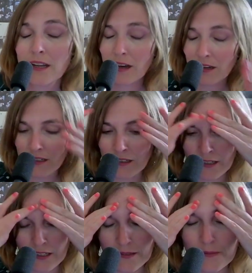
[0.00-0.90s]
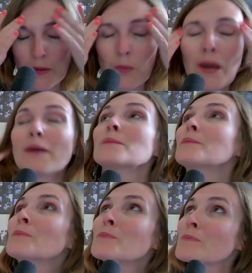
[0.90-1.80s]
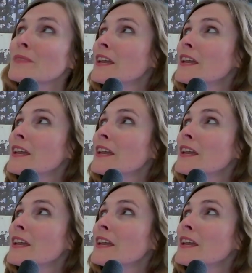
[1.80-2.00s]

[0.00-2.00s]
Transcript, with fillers: Oh, okay.